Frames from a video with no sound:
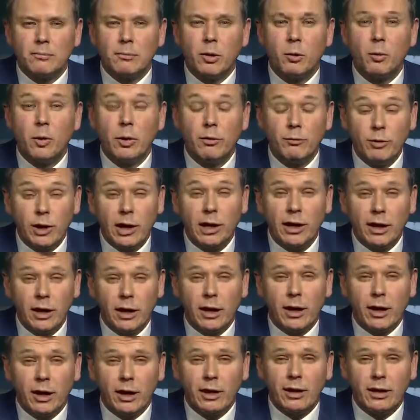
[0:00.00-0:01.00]
But we really
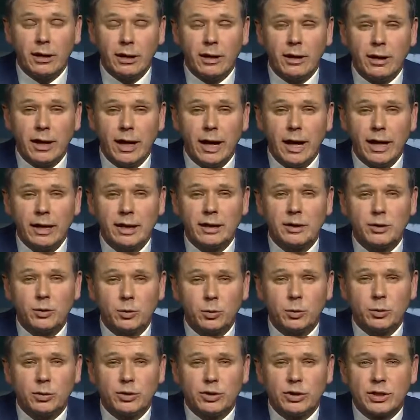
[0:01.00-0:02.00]
are heading
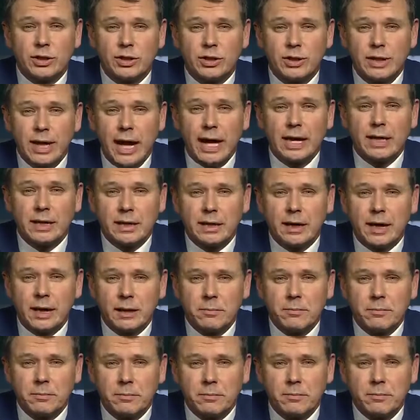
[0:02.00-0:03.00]
towards the end
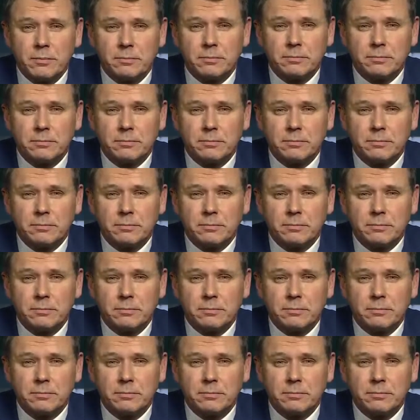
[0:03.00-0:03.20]
game.